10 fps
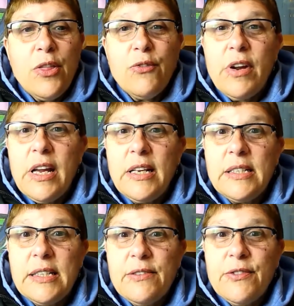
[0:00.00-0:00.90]
3
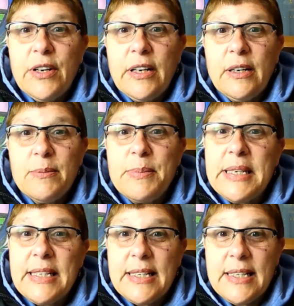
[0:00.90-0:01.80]
different
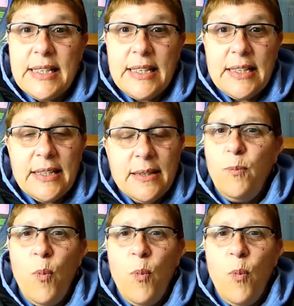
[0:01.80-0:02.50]
businesses.